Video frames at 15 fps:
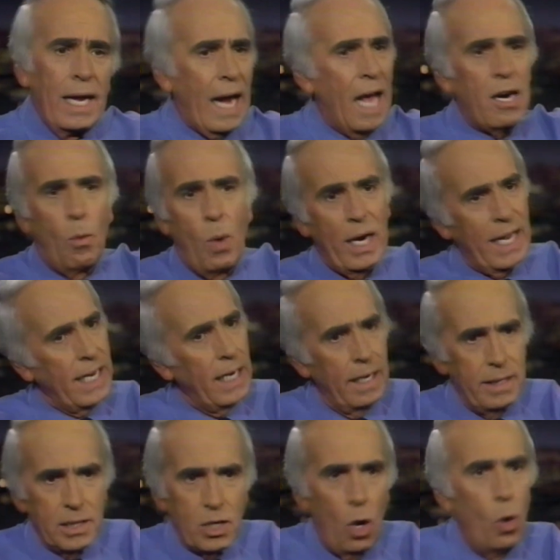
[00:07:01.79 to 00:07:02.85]
I don't want to get into
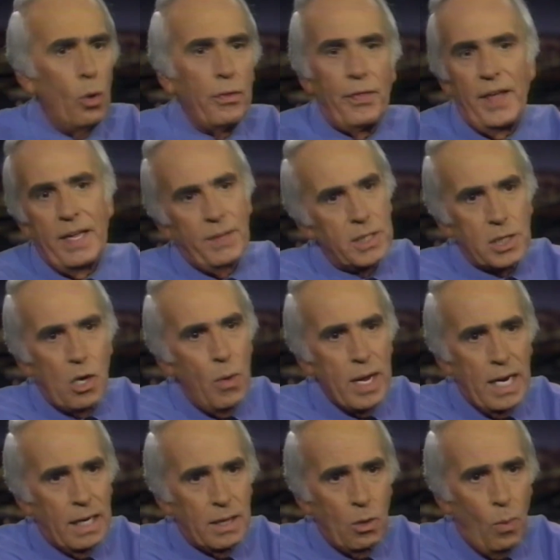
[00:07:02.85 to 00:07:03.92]
this whole thing that's going
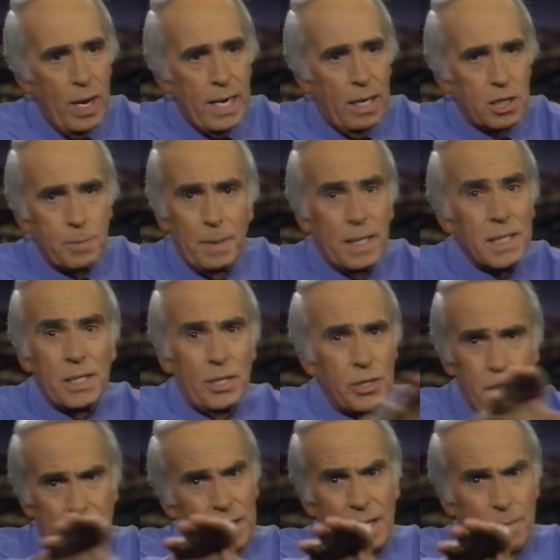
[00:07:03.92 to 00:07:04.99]
on at the White House because
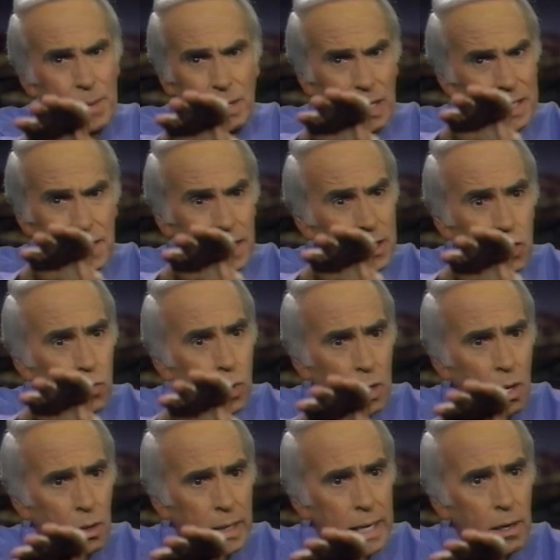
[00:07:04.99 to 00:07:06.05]
they've been listening to it
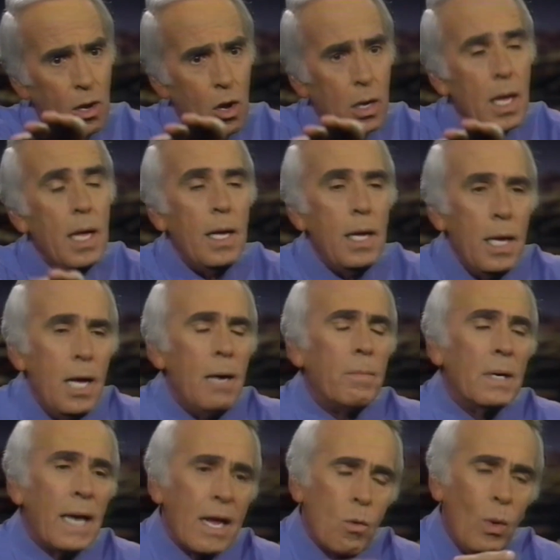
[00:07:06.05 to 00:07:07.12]
all day long. But,
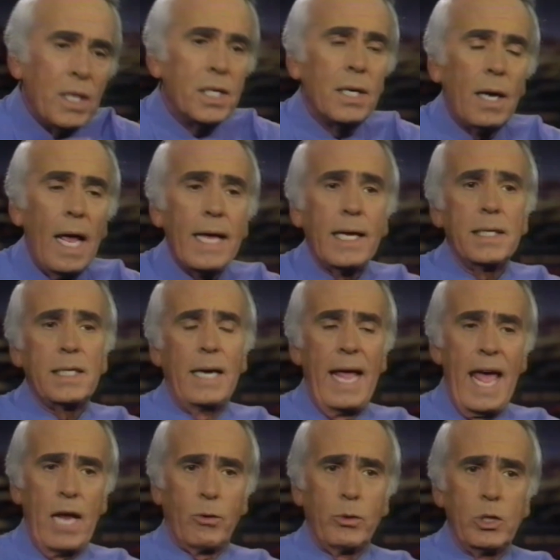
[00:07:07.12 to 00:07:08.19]
like, what's it like as an
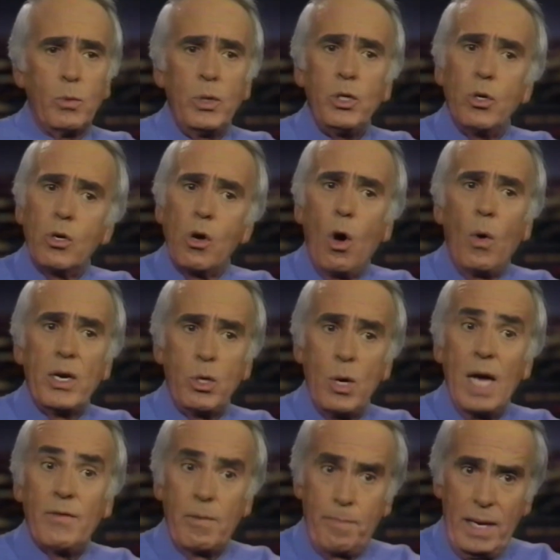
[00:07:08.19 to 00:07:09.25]
actress when you go and you
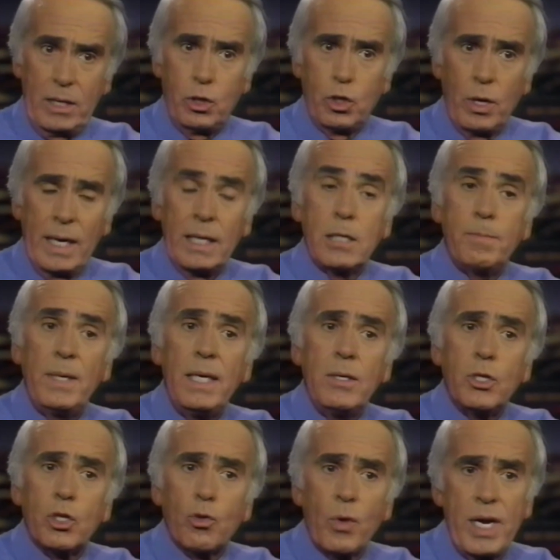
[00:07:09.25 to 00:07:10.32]
have a picture and it's being
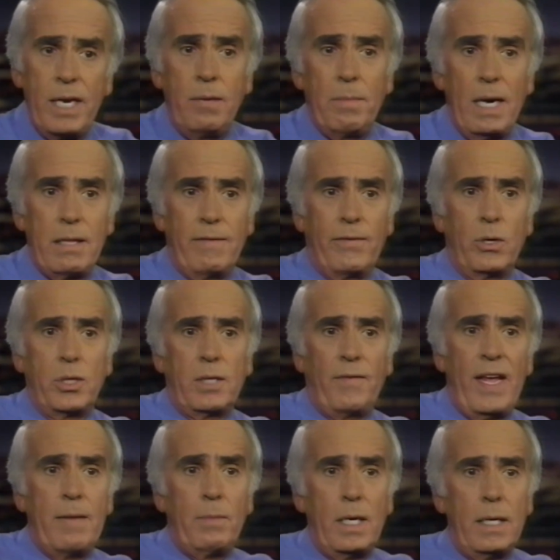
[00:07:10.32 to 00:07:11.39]
screened by the First
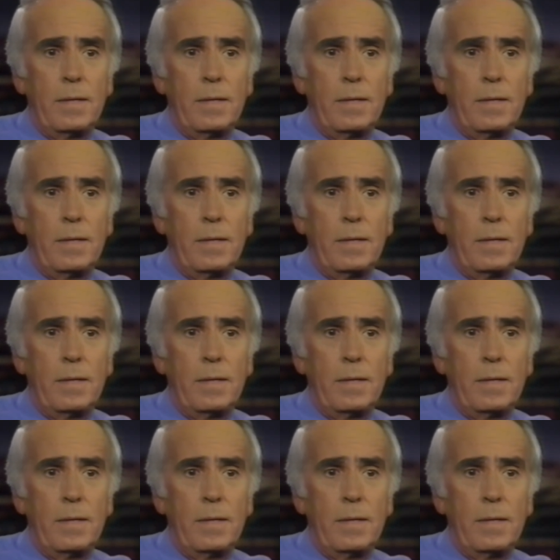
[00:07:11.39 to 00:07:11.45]
Family?